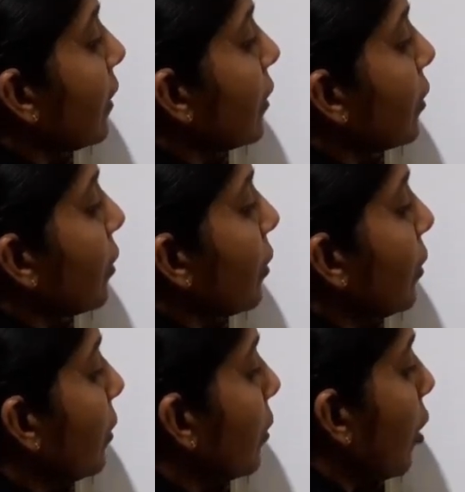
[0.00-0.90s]

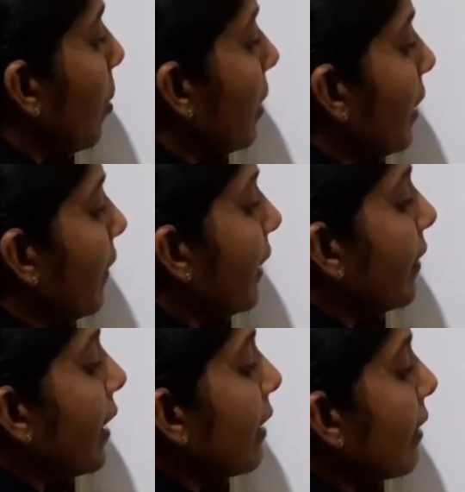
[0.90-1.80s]
So normally we
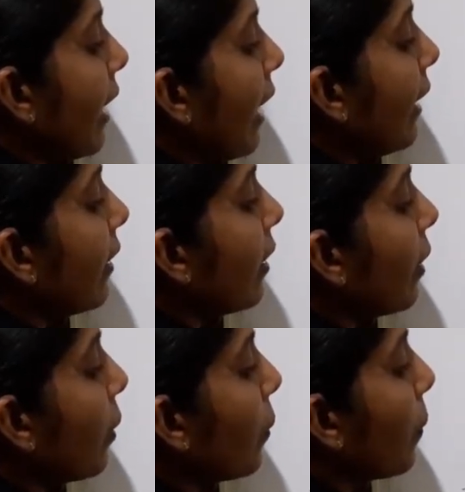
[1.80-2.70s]
think that
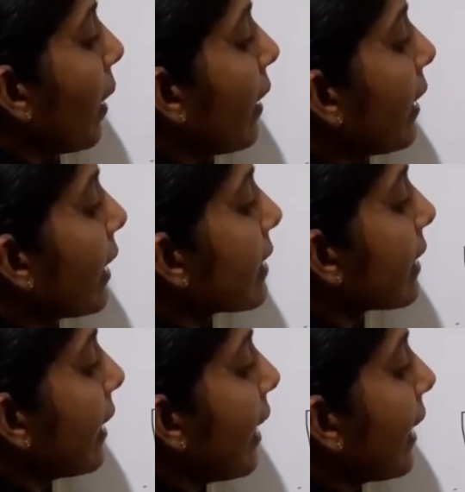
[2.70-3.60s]
when it is
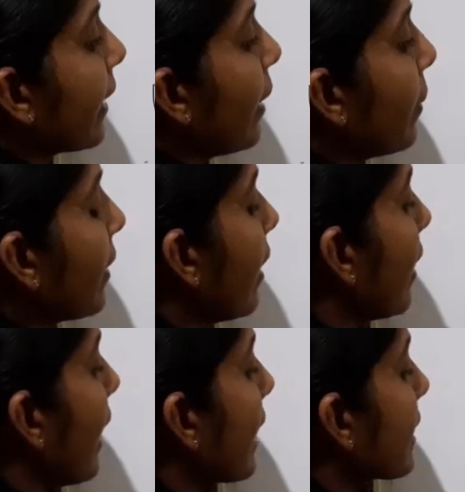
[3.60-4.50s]
connected with an
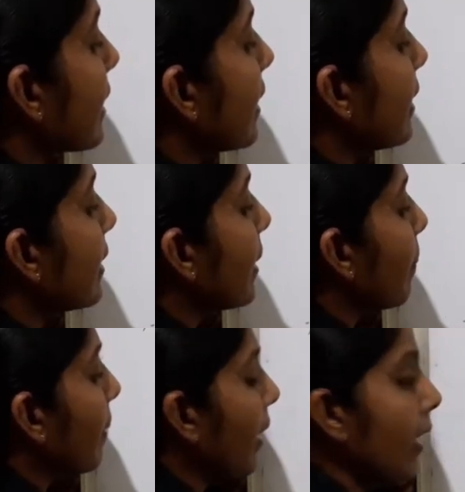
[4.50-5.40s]
external
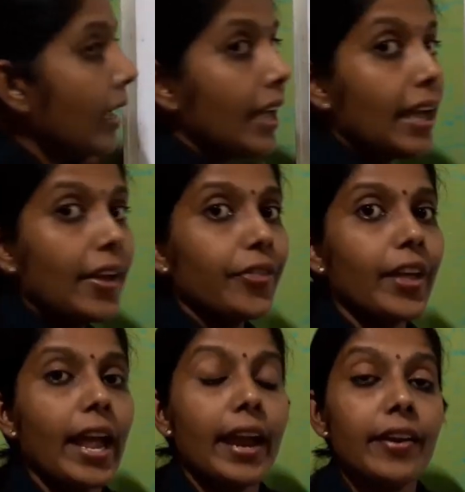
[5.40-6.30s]
supply,
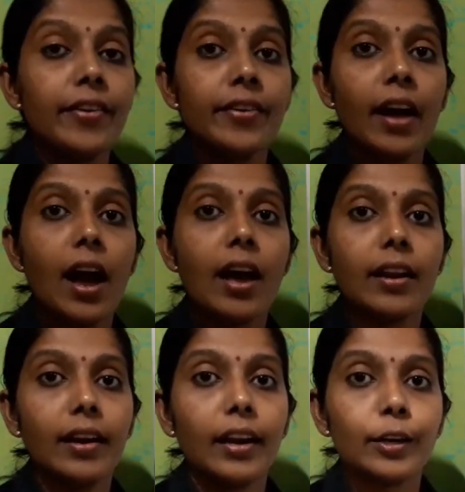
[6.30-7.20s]
the entire
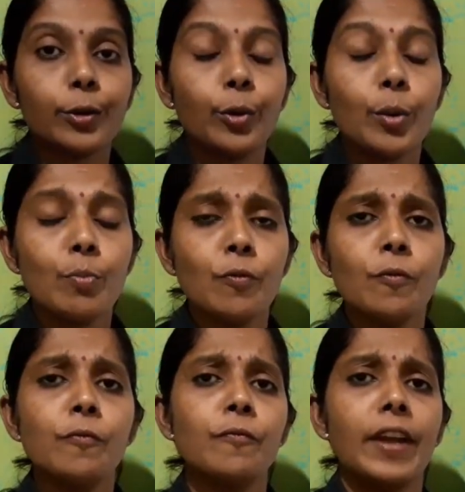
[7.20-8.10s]
electron
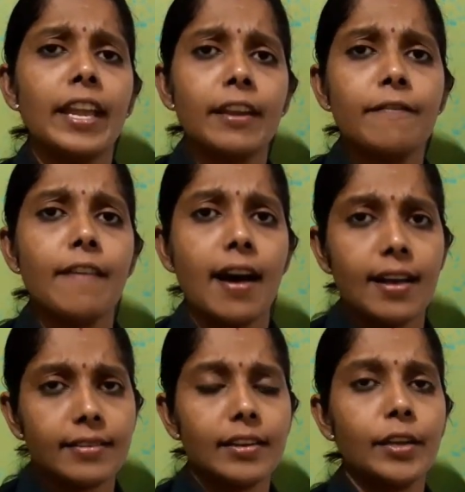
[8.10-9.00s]
move very
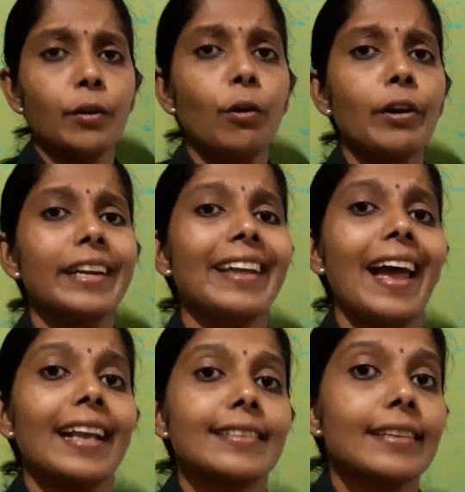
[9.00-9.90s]
fastly or it
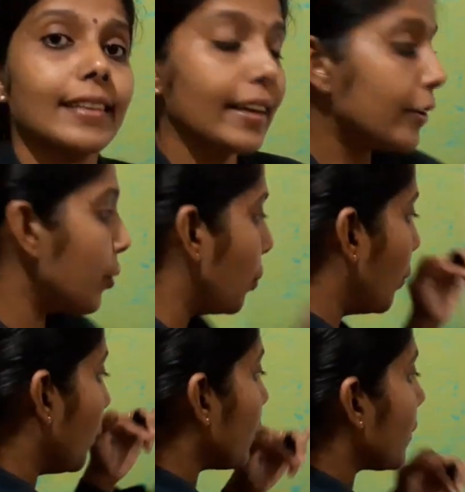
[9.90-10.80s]
accelerates
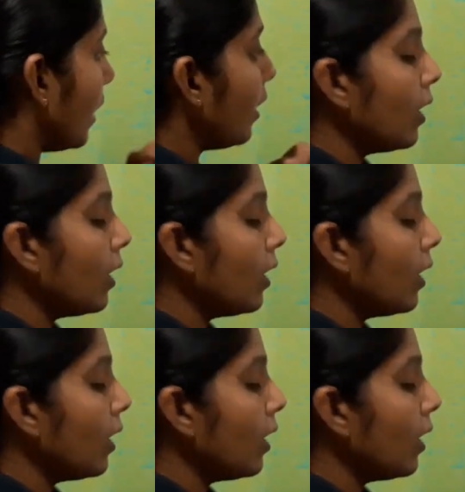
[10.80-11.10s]
towards the